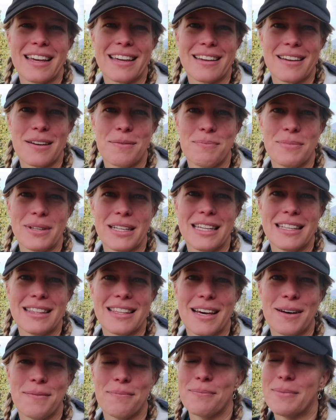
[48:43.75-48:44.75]
and complete
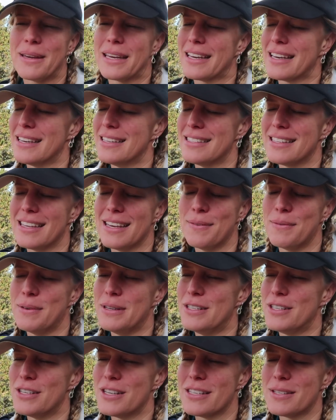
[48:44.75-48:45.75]
them because it
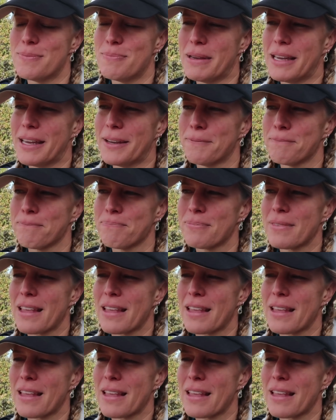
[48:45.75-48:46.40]
would just be,